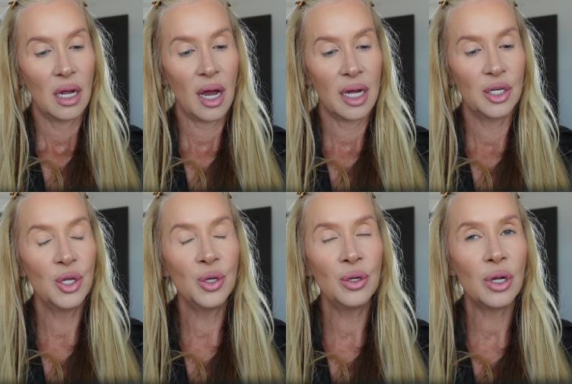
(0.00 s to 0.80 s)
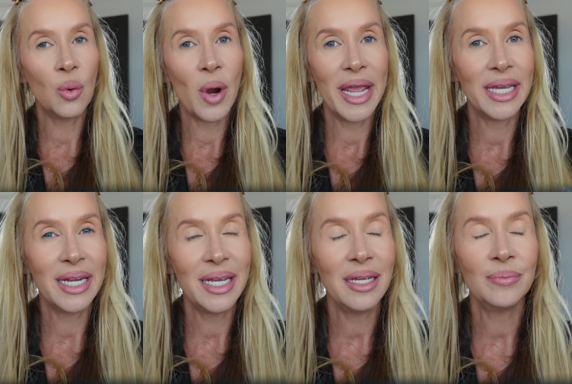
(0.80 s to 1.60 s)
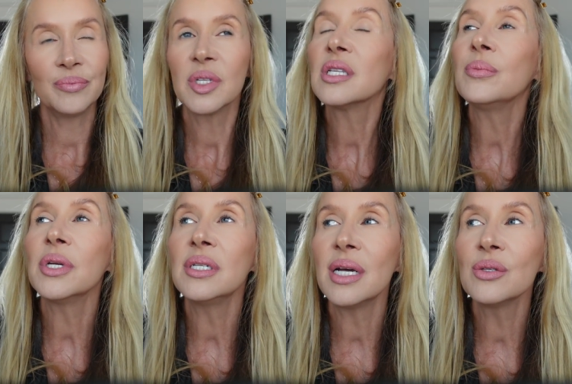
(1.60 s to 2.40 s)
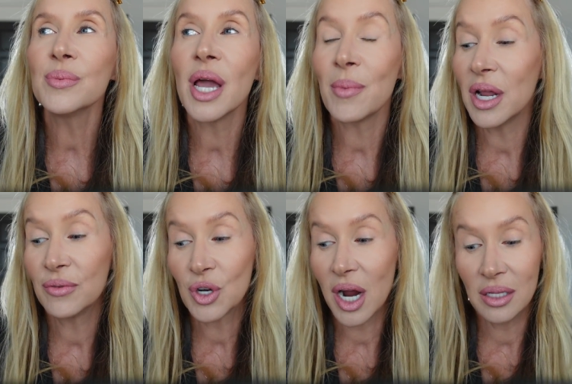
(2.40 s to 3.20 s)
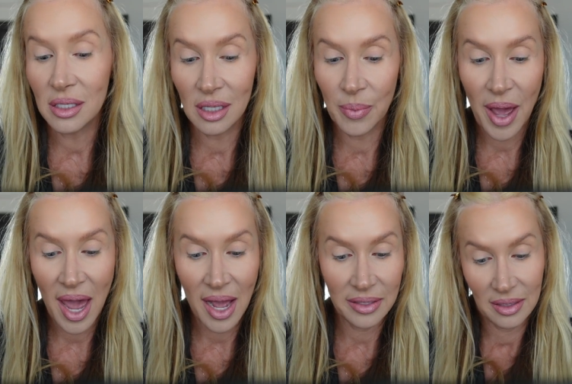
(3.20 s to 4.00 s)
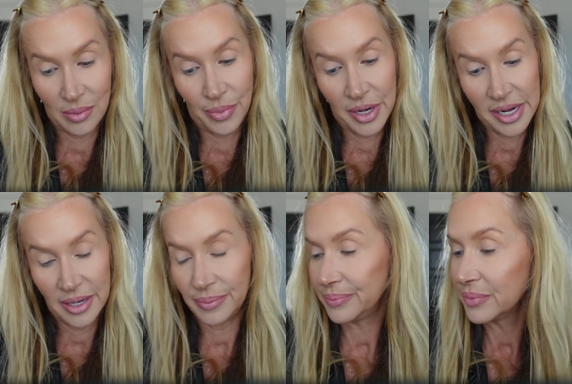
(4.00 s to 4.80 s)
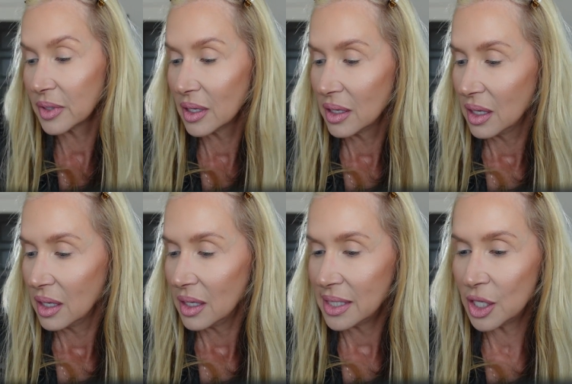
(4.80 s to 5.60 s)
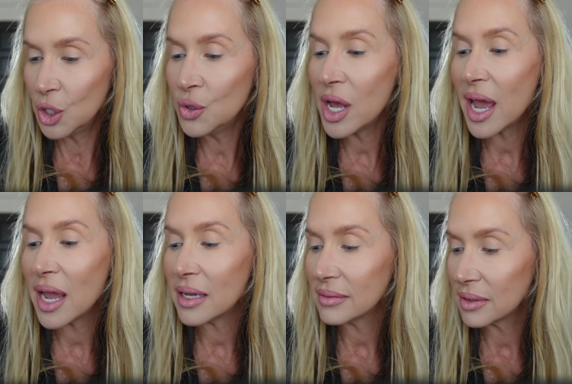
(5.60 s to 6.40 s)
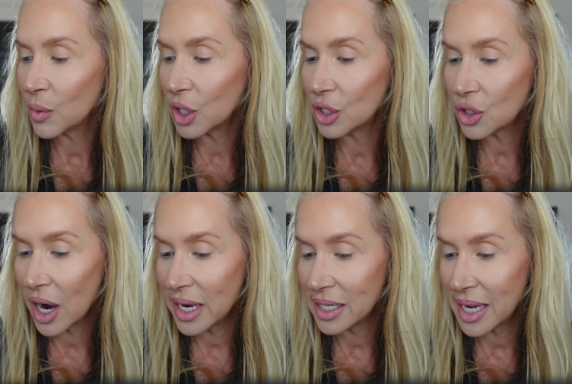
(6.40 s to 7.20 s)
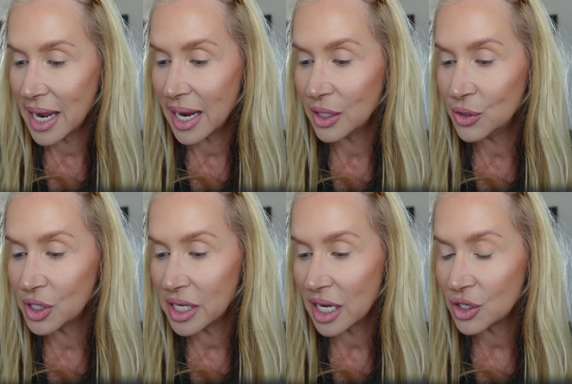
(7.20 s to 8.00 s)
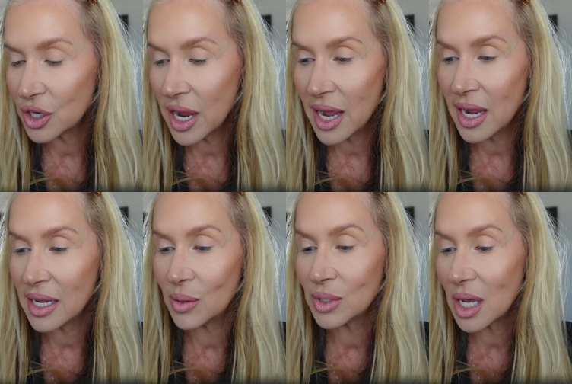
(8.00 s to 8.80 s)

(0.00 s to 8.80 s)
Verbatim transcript: uh, Nude Awakening. Something tells me I might have tried this in the past, but it's a new day. We're going to try it today. I used it yesterday, and it was